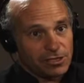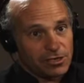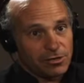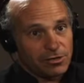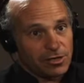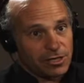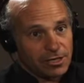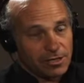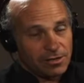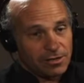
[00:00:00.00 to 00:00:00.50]

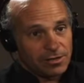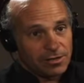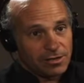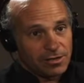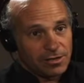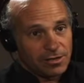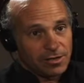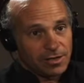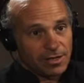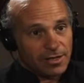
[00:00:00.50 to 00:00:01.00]
Security
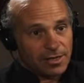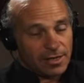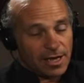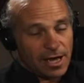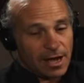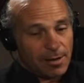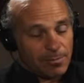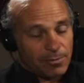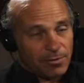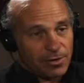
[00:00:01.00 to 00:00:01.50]

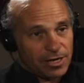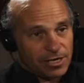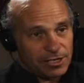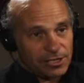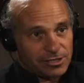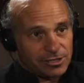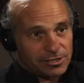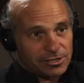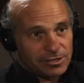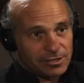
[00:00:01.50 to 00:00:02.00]
uh,
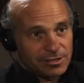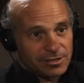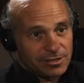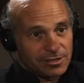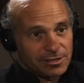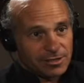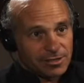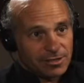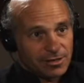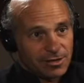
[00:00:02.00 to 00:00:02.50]
operations,
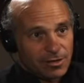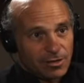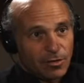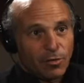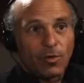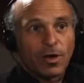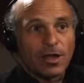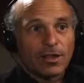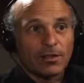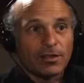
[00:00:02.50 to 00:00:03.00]

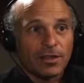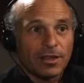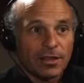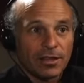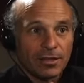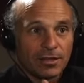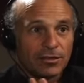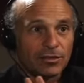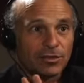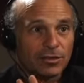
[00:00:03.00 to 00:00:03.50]
well,
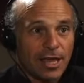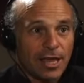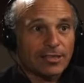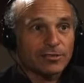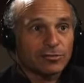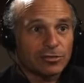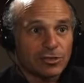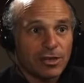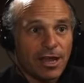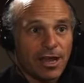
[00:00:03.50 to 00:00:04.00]
you,
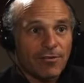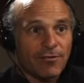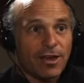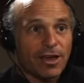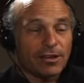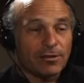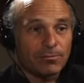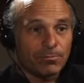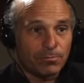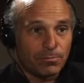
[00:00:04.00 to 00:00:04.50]
that's what you have
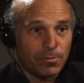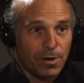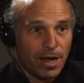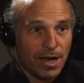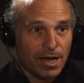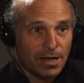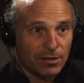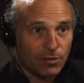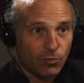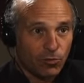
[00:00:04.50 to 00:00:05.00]
on,
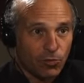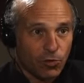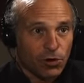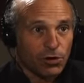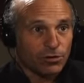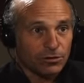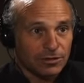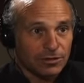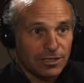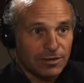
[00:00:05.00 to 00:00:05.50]
on the
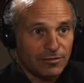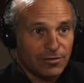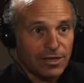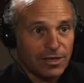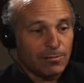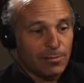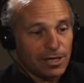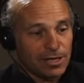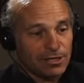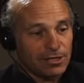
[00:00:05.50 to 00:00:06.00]
world
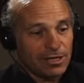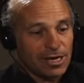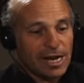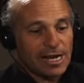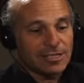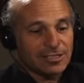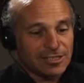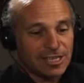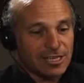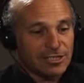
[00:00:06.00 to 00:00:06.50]
TV, but in the
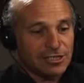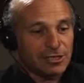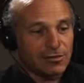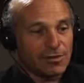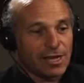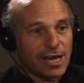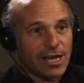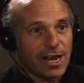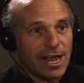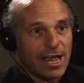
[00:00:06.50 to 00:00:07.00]
United States, you've
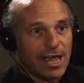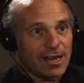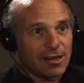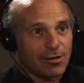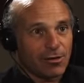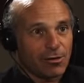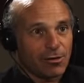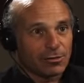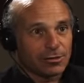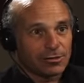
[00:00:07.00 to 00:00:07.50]
got Ann
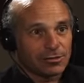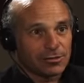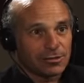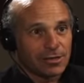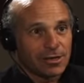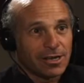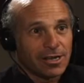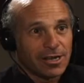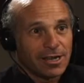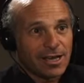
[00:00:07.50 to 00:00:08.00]
Coulter
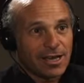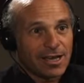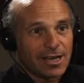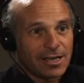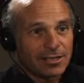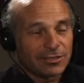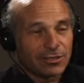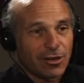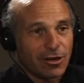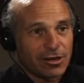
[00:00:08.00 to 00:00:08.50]

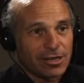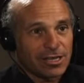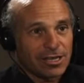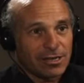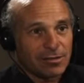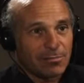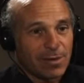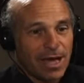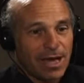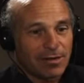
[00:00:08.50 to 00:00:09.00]
uh,
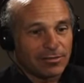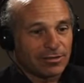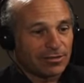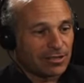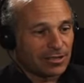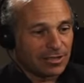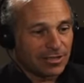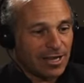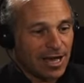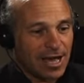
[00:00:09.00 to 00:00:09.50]
talking about
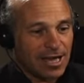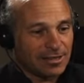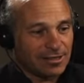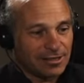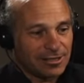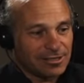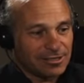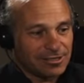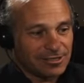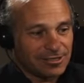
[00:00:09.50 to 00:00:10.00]
uh,
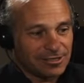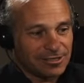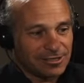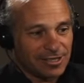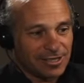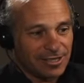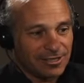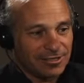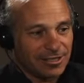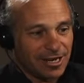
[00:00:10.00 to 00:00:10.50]
godless
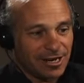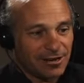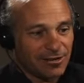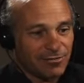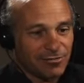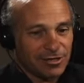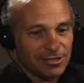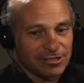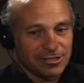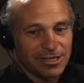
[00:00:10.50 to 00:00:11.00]
uh,
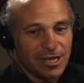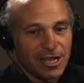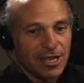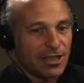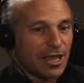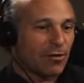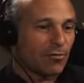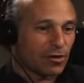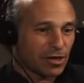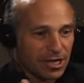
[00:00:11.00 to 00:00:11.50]
terrorists
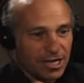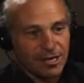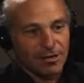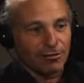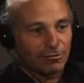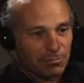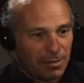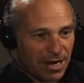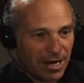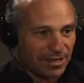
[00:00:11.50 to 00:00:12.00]
that were
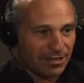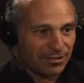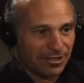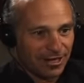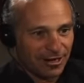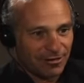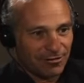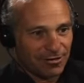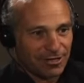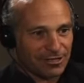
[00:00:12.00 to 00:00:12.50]
killed by the
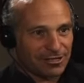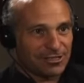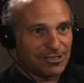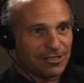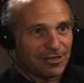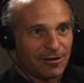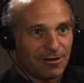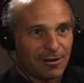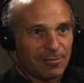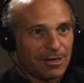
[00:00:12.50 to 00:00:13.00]
terrorists.
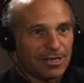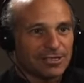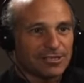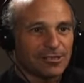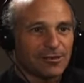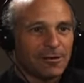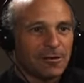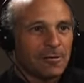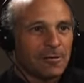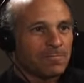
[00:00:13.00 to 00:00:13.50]
You know, I mean,
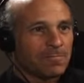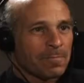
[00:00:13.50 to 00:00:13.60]
so